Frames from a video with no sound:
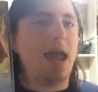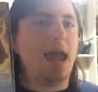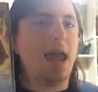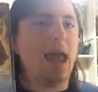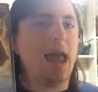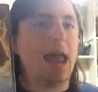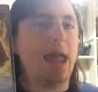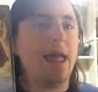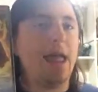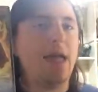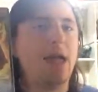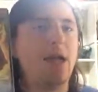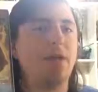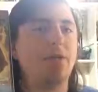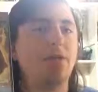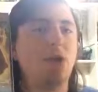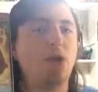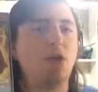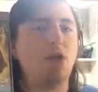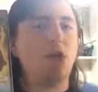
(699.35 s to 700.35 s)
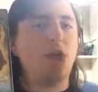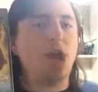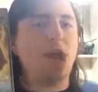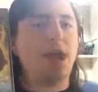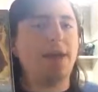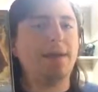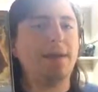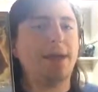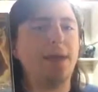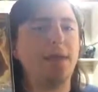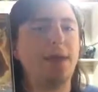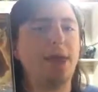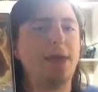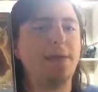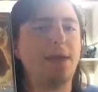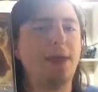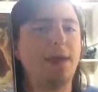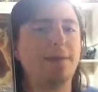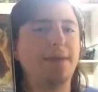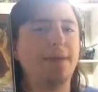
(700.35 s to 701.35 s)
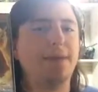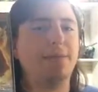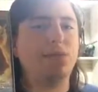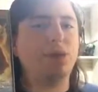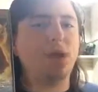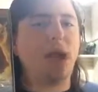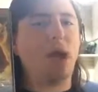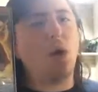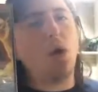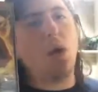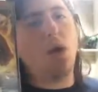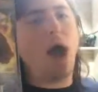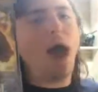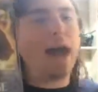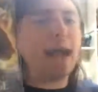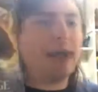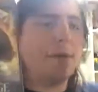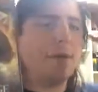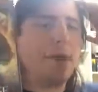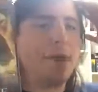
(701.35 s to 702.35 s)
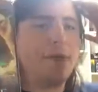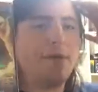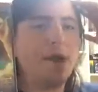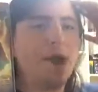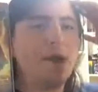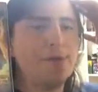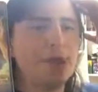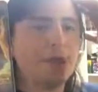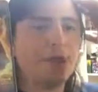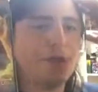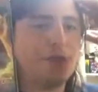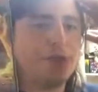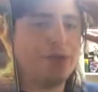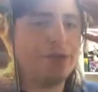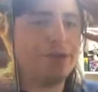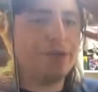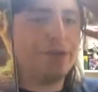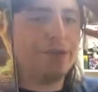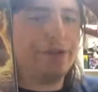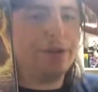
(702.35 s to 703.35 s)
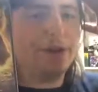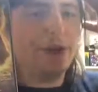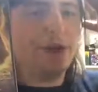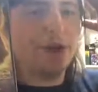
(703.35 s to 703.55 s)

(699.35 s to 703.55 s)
And so, if you're like, oh, I got to wait around next year to see